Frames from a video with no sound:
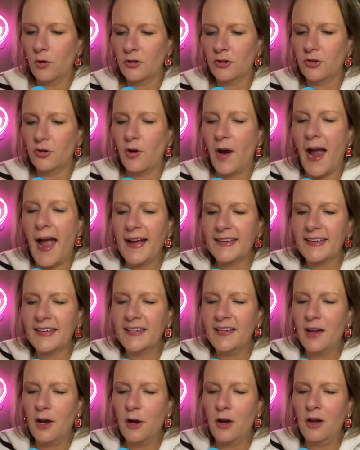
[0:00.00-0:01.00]

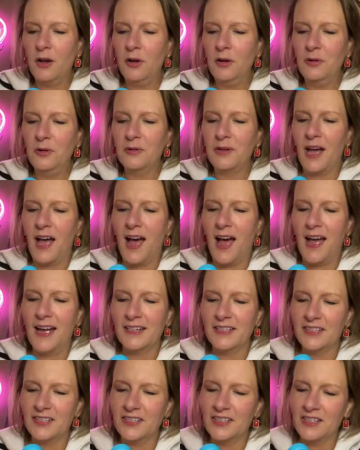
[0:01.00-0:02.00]
cracking, oh
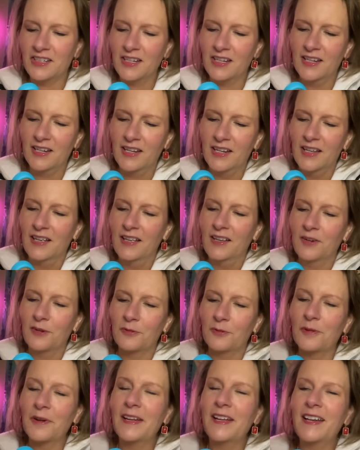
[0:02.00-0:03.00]
gosh,
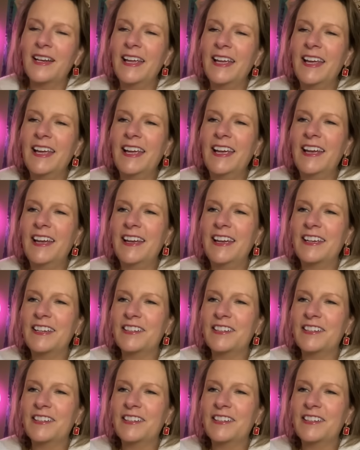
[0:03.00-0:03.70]
really?